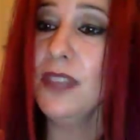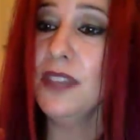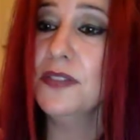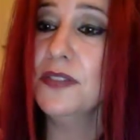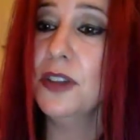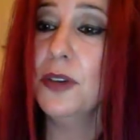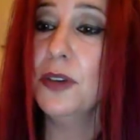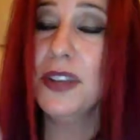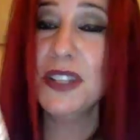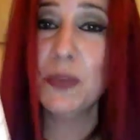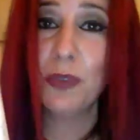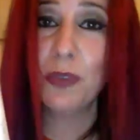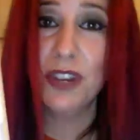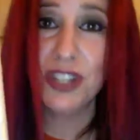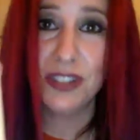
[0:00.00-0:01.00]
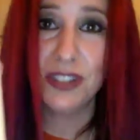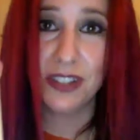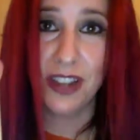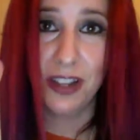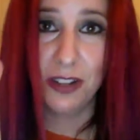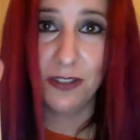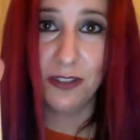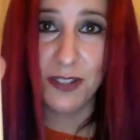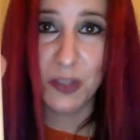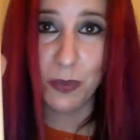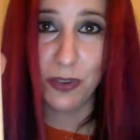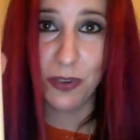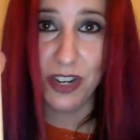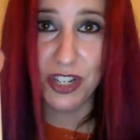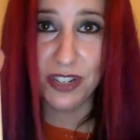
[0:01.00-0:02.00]
So inspiration, the color of
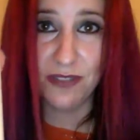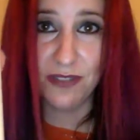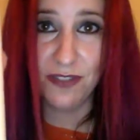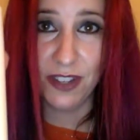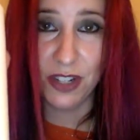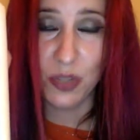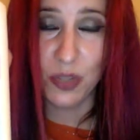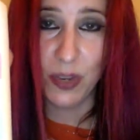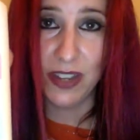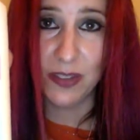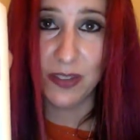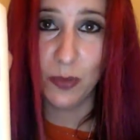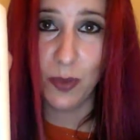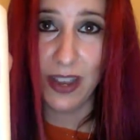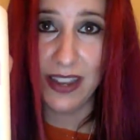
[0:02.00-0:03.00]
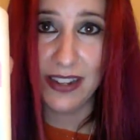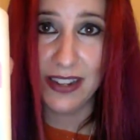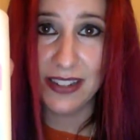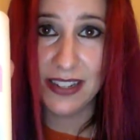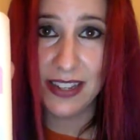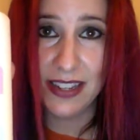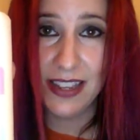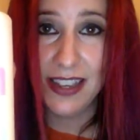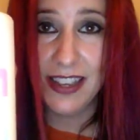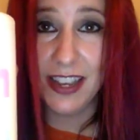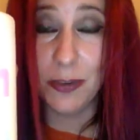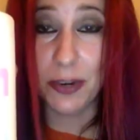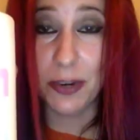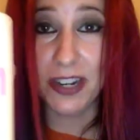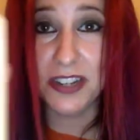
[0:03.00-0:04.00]
inspiration in feng shui is white,
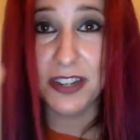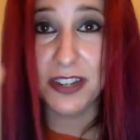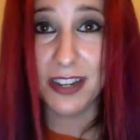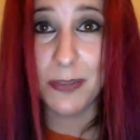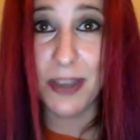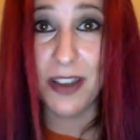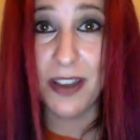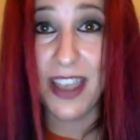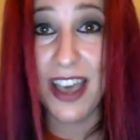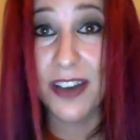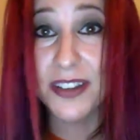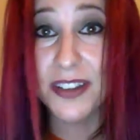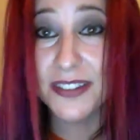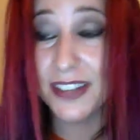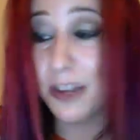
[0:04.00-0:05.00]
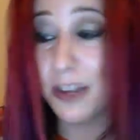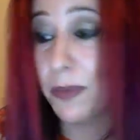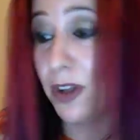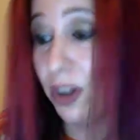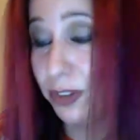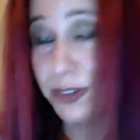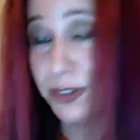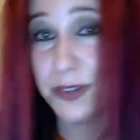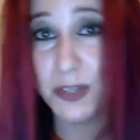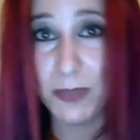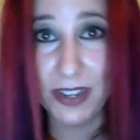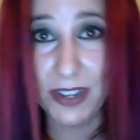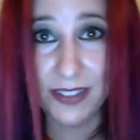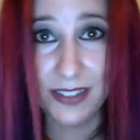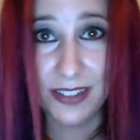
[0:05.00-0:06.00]
and we're going to talk about how to set up altar
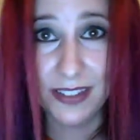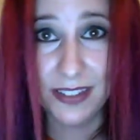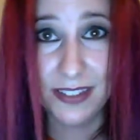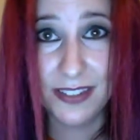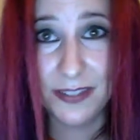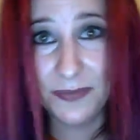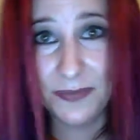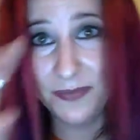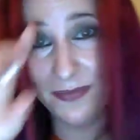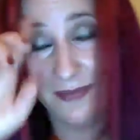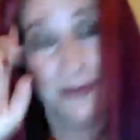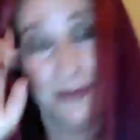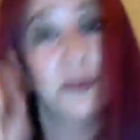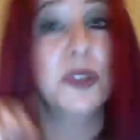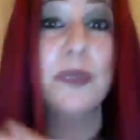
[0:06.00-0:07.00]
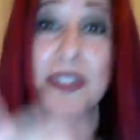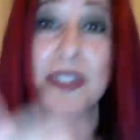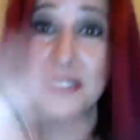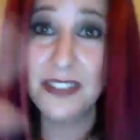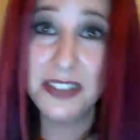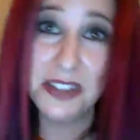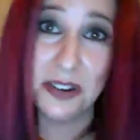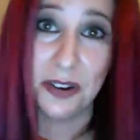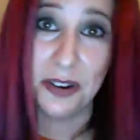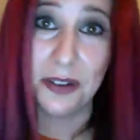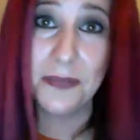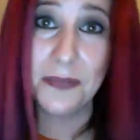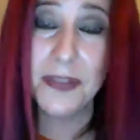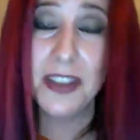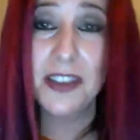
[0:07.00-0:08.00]
spaces for the rest of the year
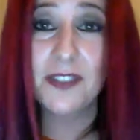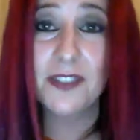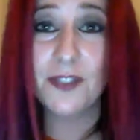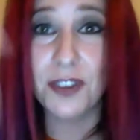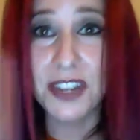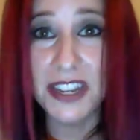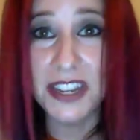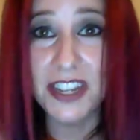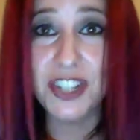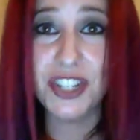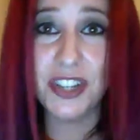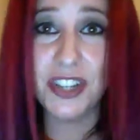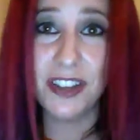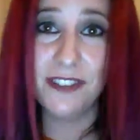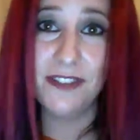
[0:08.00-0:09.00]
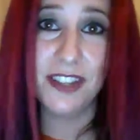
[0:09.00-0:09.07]
for each of